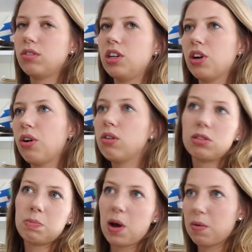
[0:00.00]
you know,
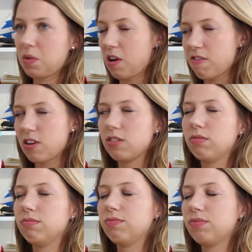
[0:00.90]
host mom, whatever,
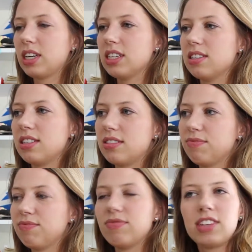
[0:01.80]
because
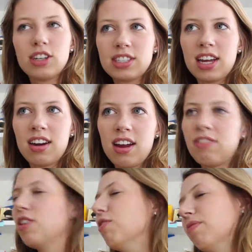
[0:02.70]
they're excited to have you.